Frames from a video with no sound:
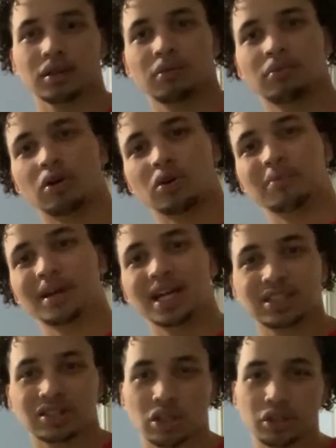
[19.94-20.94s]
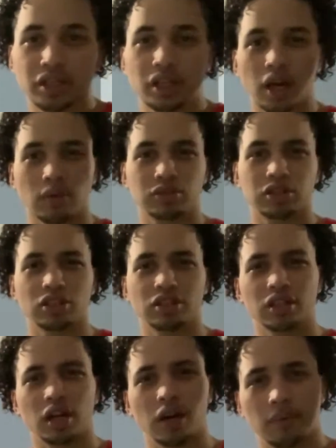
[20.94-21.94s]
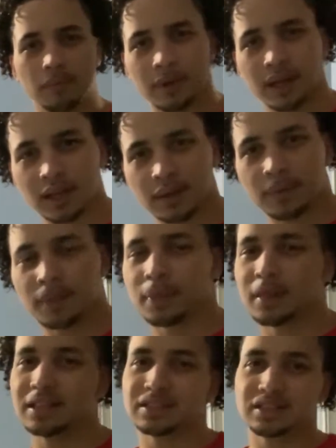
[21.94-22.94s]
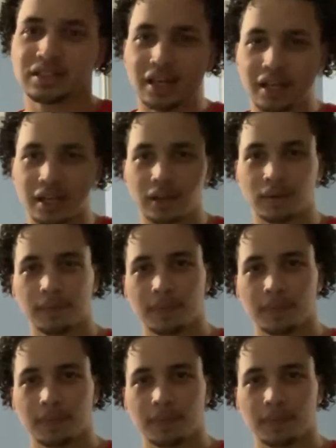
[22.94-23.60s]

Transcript: Come on, man. Turn it up, man. Let's get it.